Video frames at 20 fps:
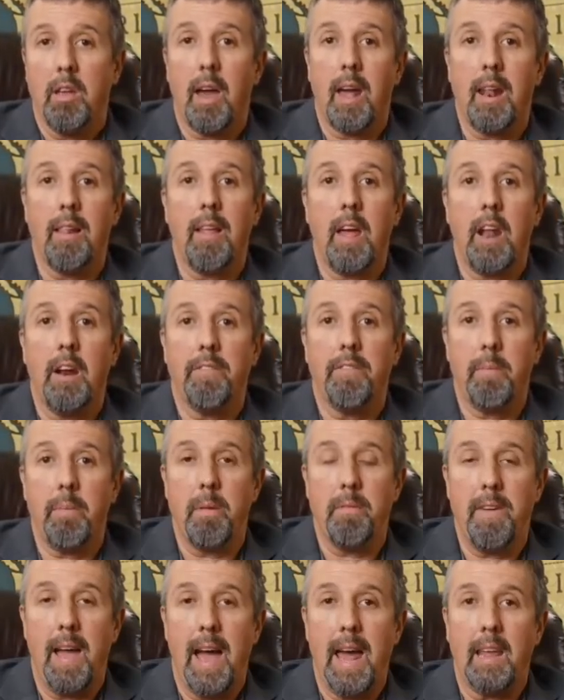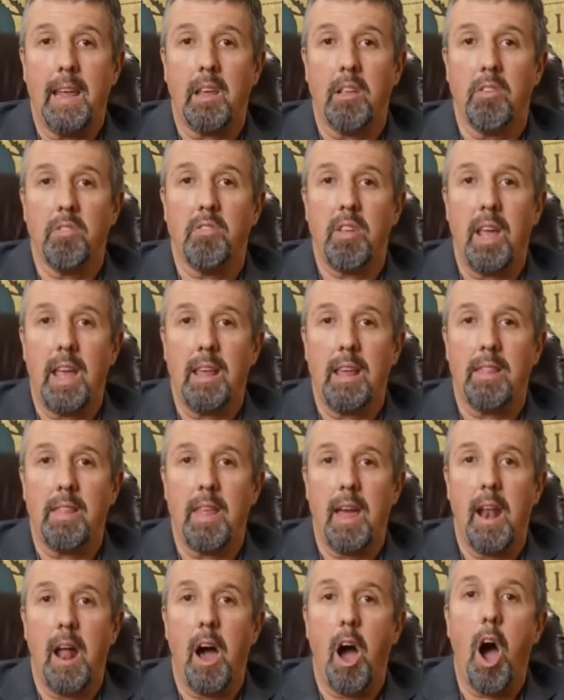got a letter from the Vatican saying
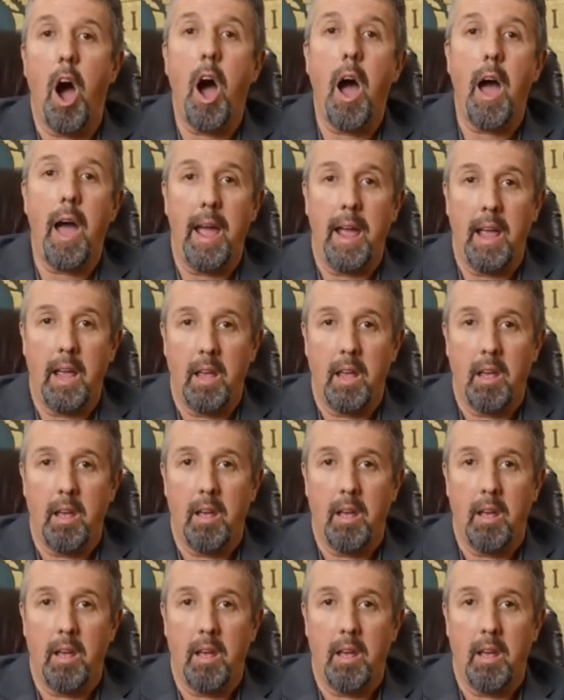that I